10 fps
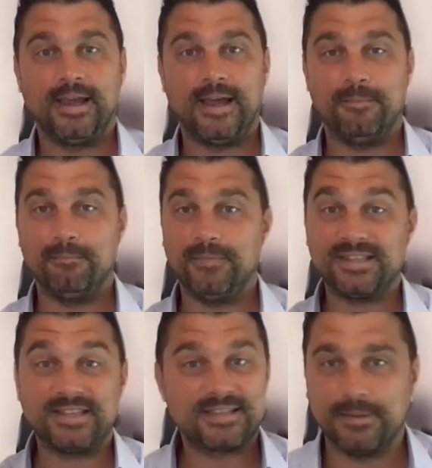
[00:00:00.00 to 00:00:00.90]
Um,
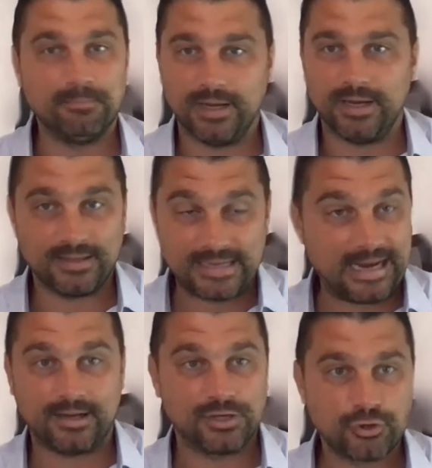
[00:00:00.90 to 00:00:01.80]
this is simply an
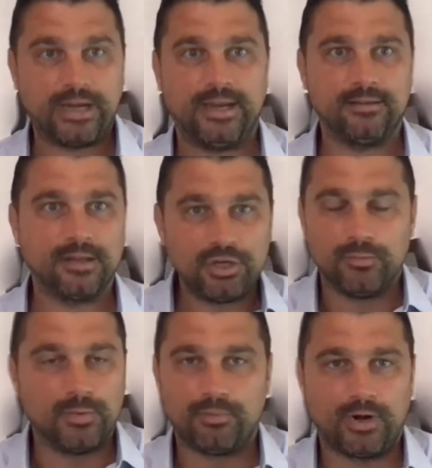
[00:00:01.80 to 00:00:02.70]
attacker tricking the
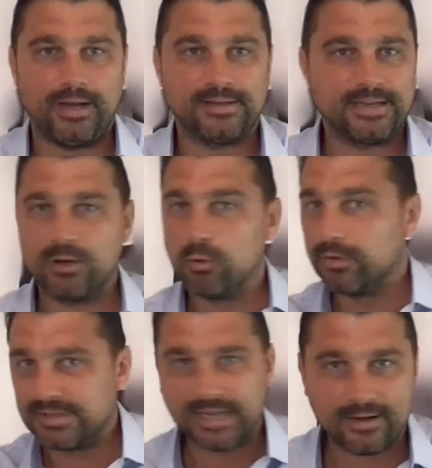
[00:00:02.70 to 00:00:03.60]
human brain. Take
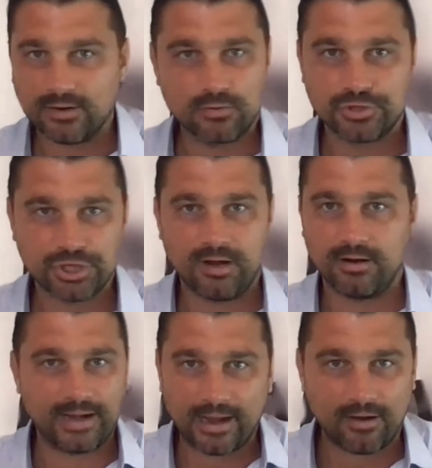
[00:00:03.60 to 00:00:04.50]
all the technical
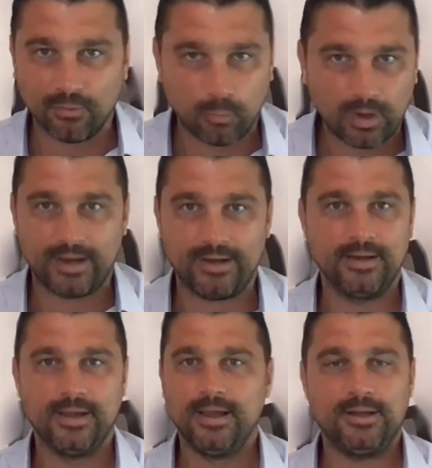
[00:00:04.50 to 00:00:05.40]
jargon out of the
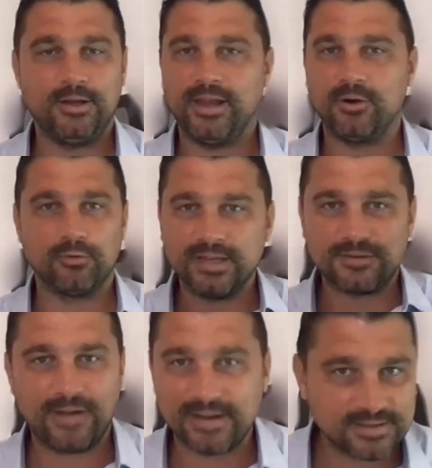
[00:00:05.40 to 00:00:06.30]
way. You hear all
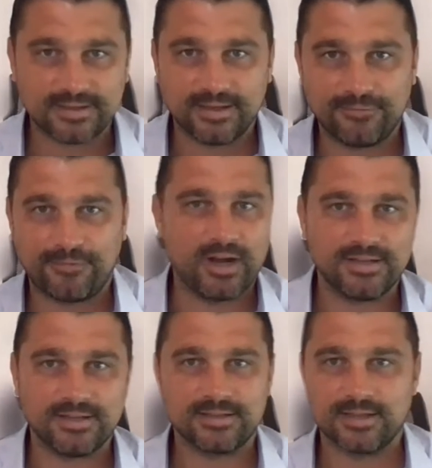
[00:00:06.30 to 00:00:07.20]
these fancy
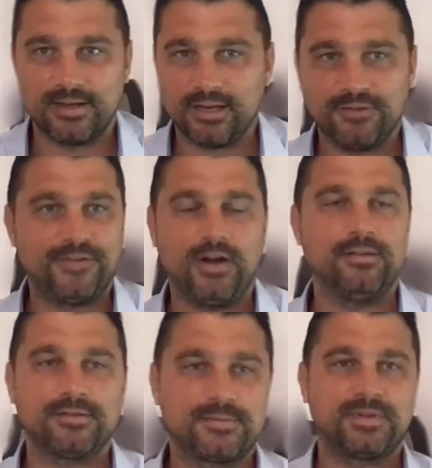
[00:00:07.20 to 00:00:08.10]
phrases like
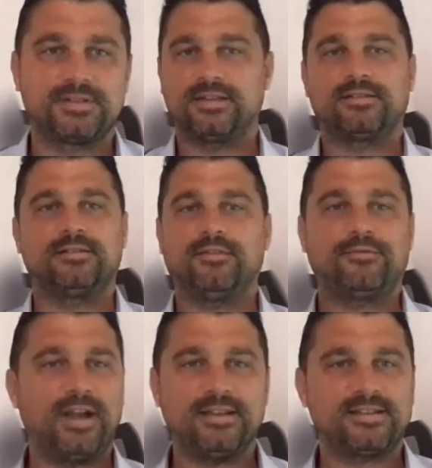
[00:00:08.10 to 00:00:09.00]
advanced persistent
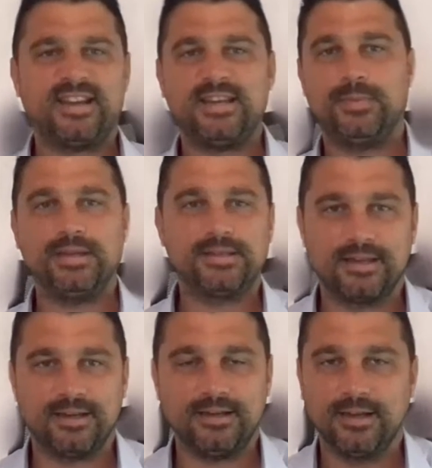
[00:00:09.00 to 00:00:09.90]
threats, A P
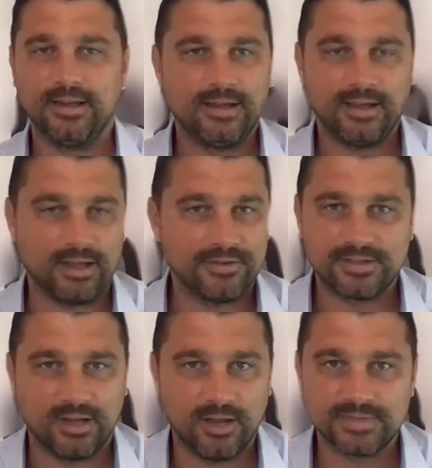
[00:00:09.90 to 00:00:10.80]
T, and
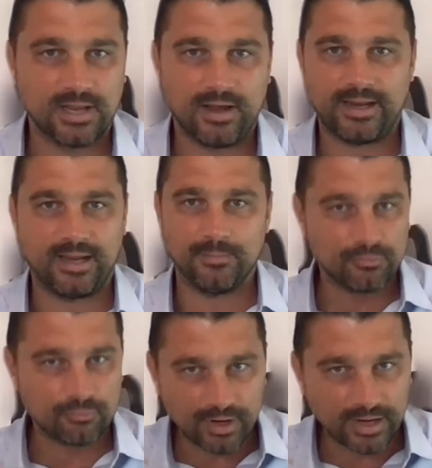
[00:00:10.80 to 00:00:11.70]
other terms like it,
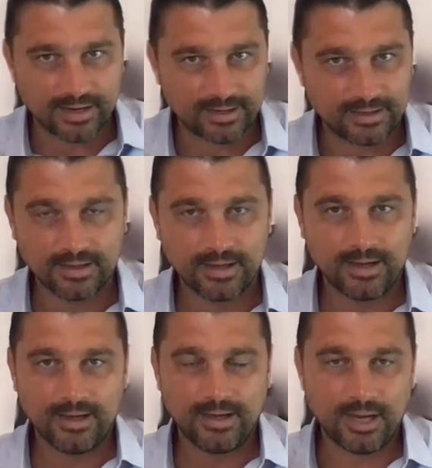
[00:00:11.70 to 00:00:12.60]
but really,
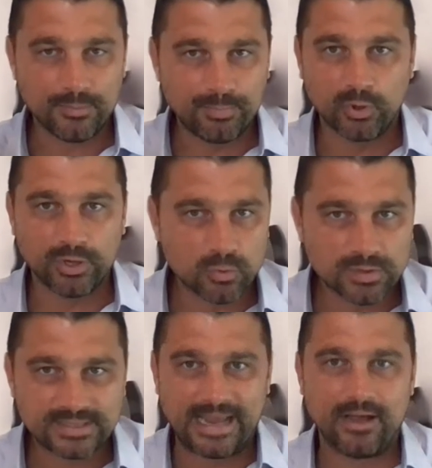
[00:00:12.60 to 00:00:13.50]
it
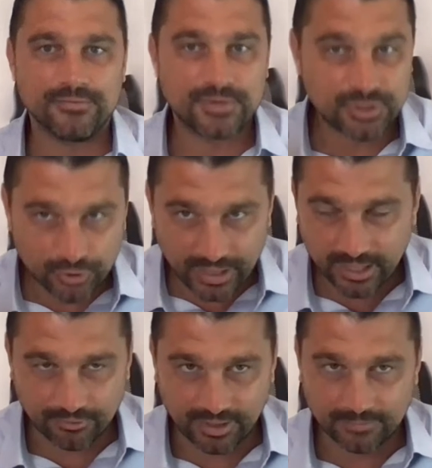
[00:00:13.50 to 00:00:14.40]
boils down to
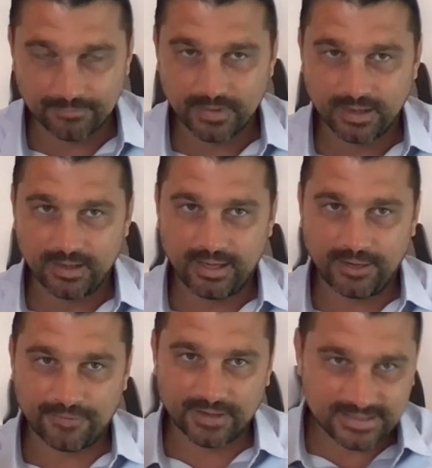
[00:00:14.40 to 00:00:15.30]
trickery.
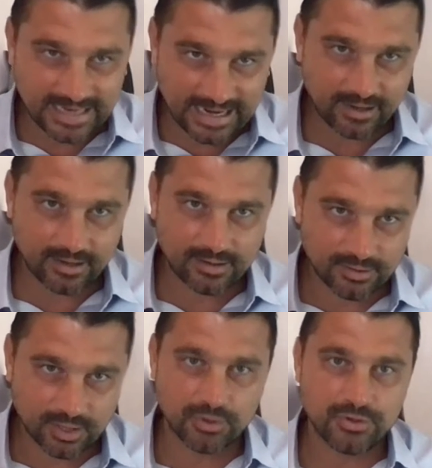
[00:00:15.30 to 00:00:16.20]
If an
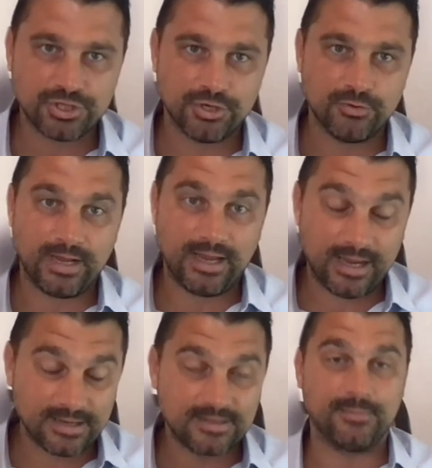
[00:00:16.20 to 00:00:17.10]
attacker knows you
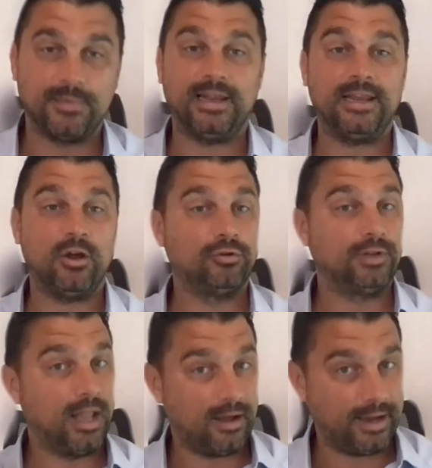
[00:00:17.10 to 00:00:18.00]
intimately
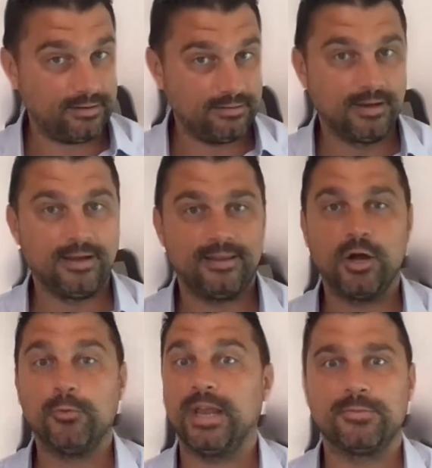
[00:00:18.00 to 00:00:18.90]
online,
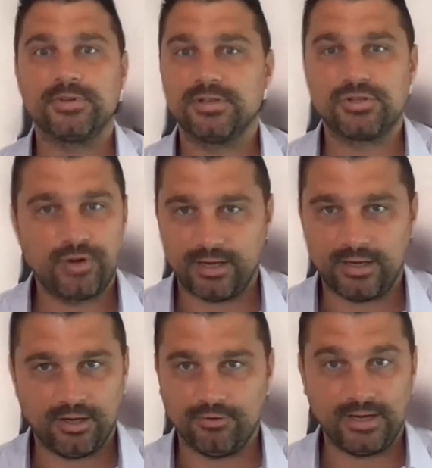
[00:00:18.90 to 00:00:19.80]
they'll be able to
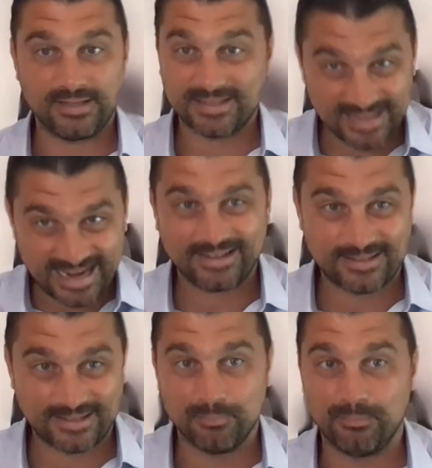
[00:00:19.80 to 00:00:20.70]
trick you. It's that
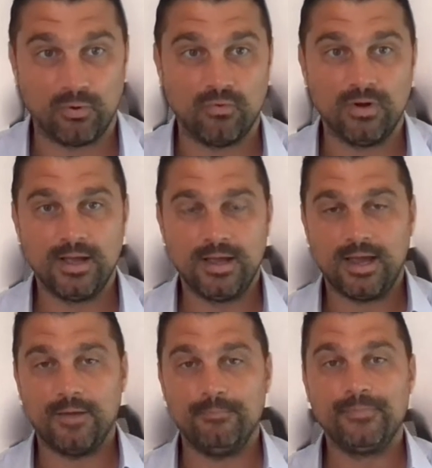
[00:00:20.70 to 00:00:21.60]
simple.
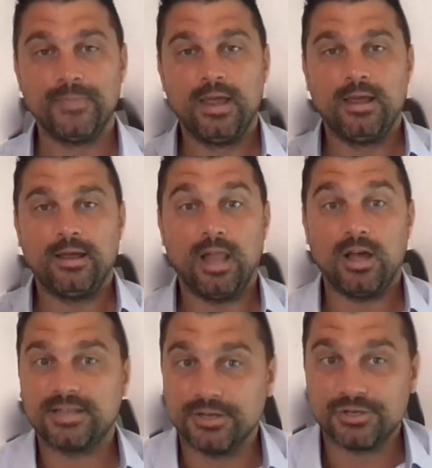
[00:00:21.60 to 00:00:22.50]
Um,
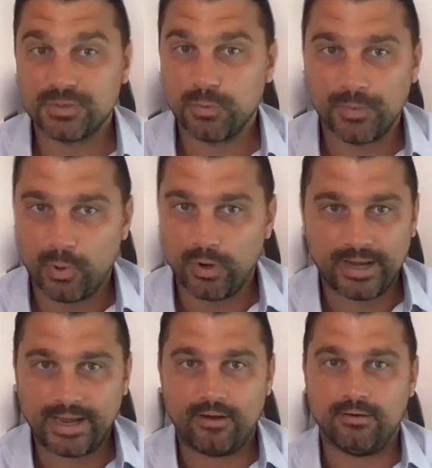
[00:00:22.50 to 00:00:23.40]
lastly, I just want to
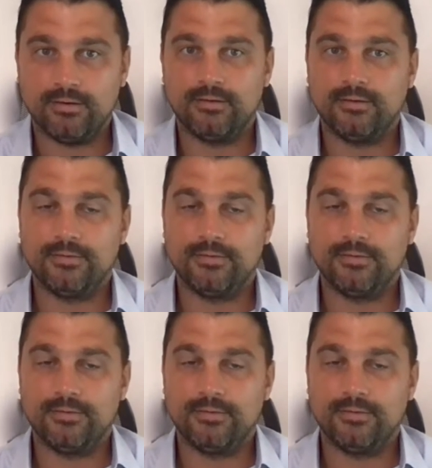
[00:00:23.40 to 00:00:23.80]
point out